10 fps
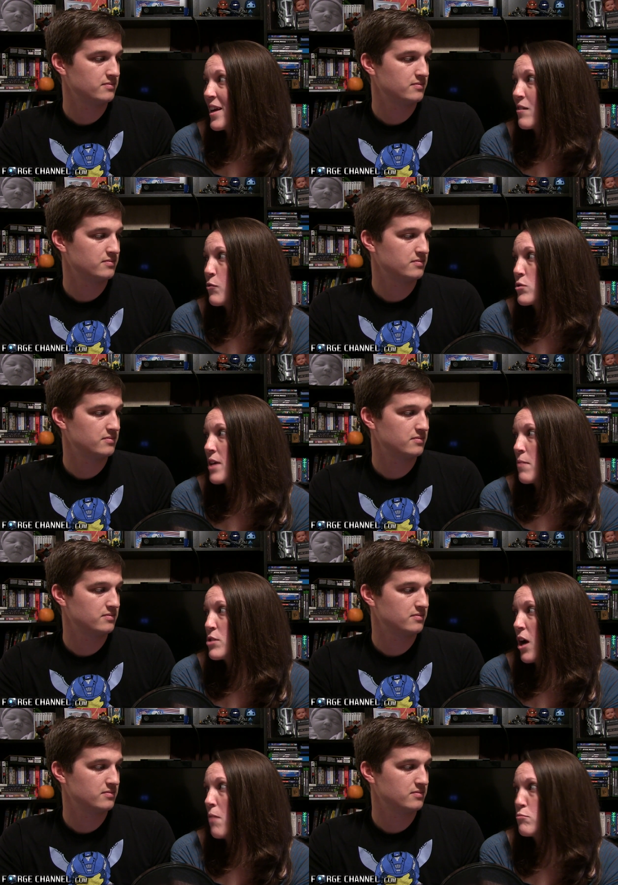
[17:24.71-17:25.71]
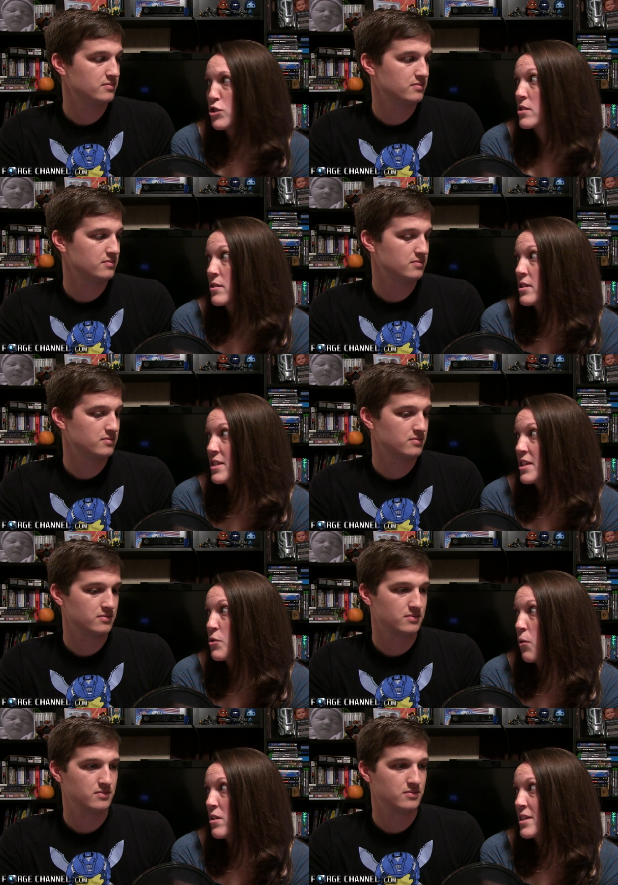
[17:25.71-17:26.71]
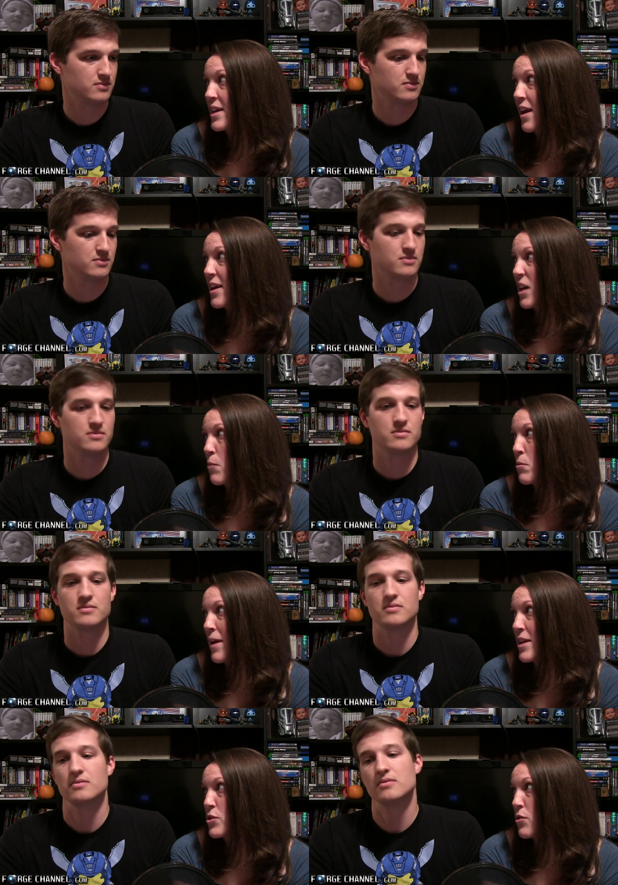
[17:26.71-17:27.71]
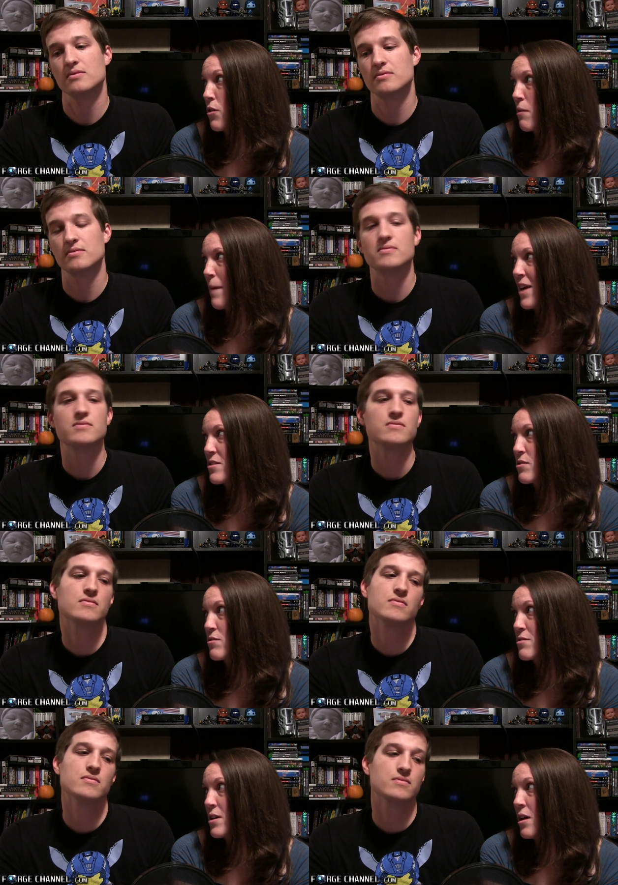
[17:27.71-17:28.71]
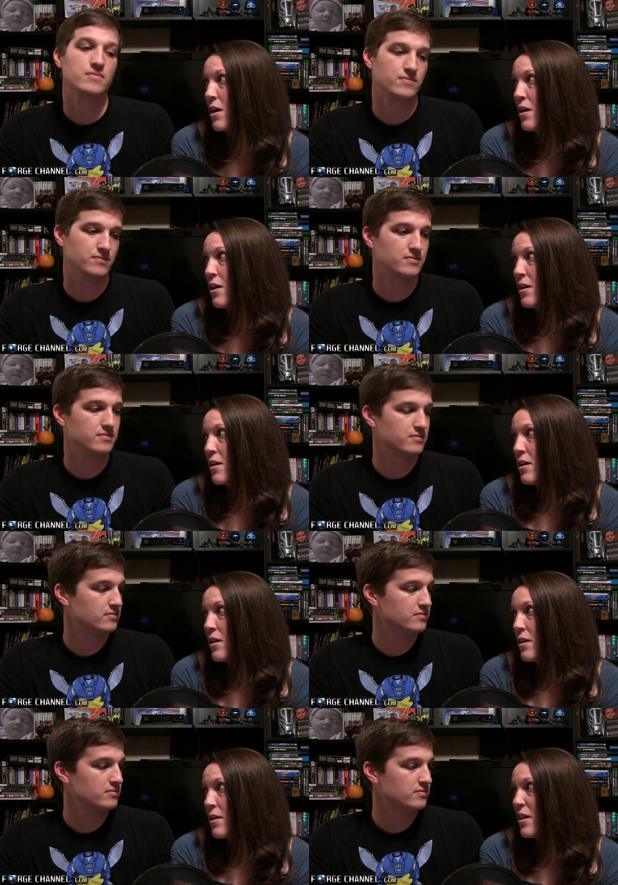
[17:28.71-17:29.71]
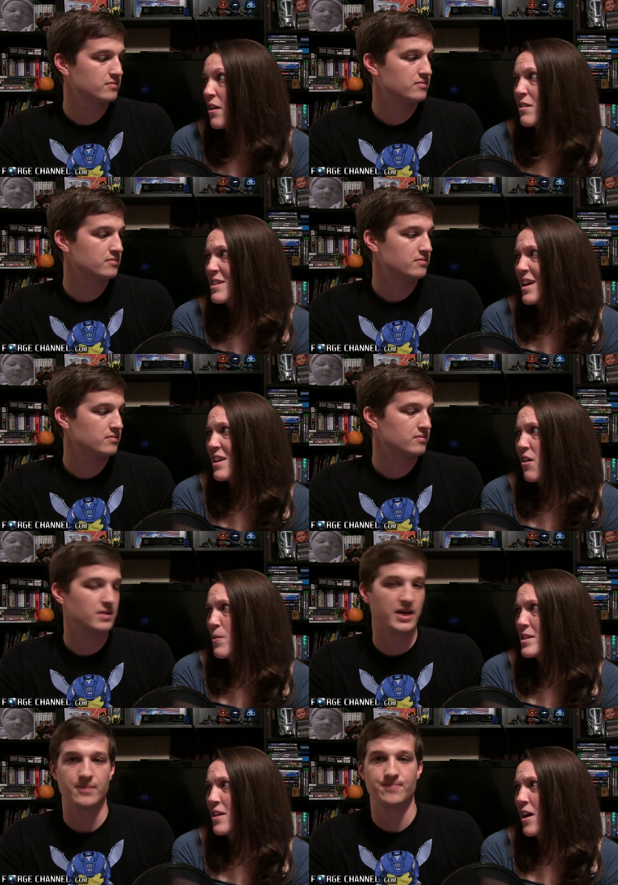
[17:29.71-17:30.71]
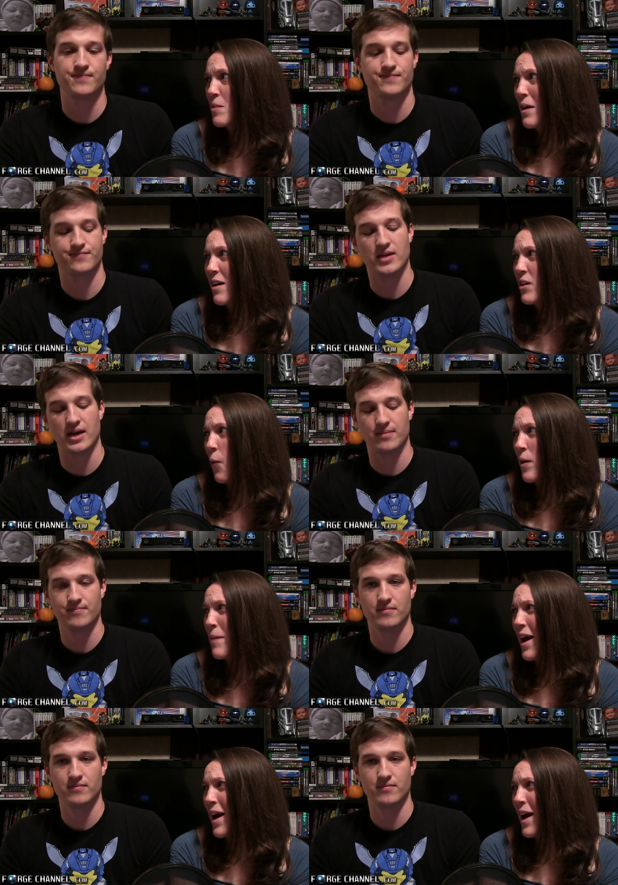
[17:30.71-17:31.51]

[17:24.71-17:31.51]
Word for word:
Speaker 1: and getting a full-time job just continue on to get like a double major or a master's you know, because I had always yeah. thought about going yeah.